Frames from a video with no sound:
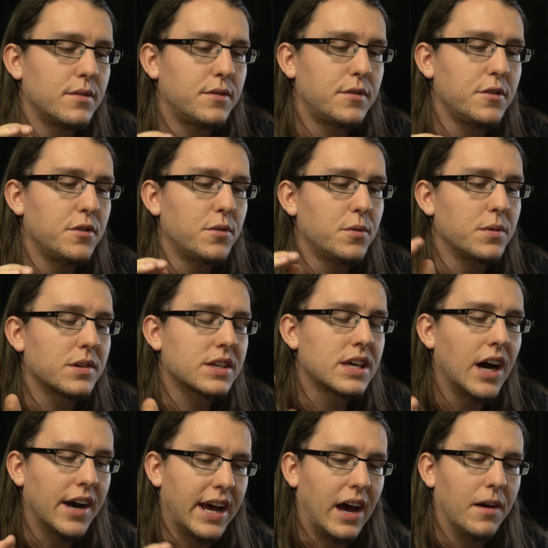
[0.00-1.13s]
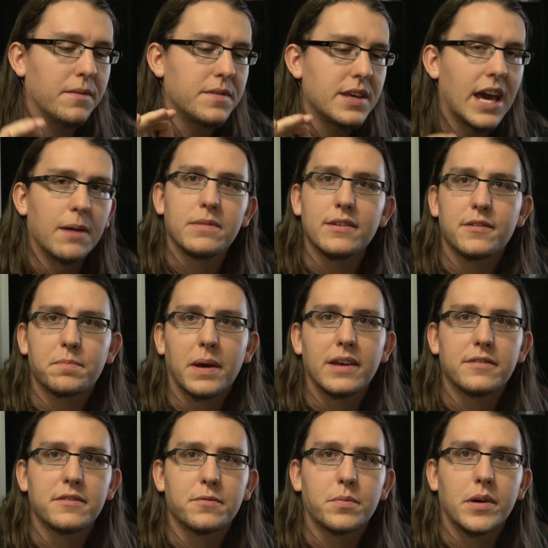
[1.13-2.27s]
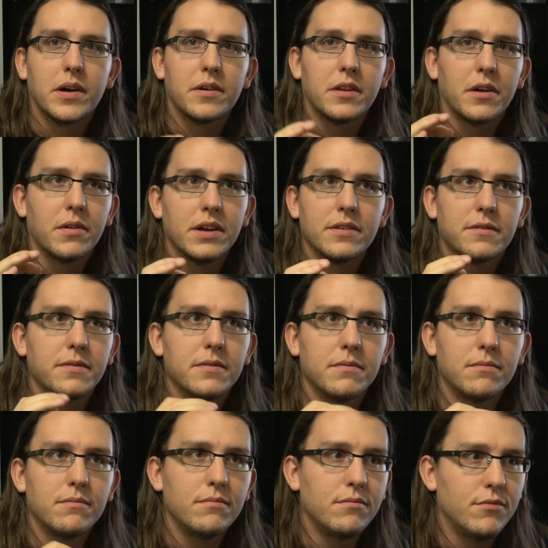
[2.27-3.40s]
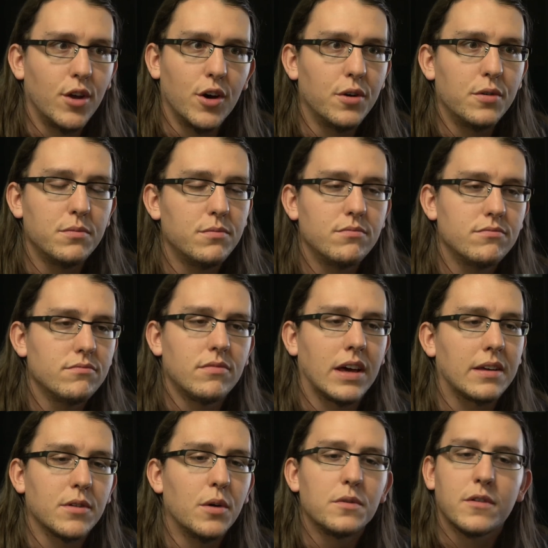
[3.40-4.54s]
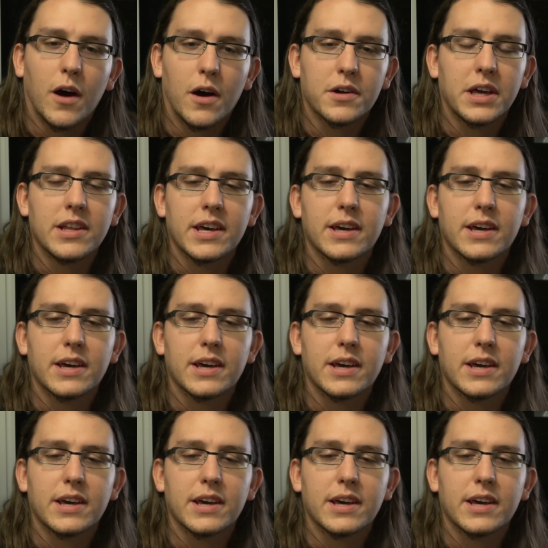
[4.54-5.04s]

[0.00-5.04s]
to cut out the empty spaces where there is no talking.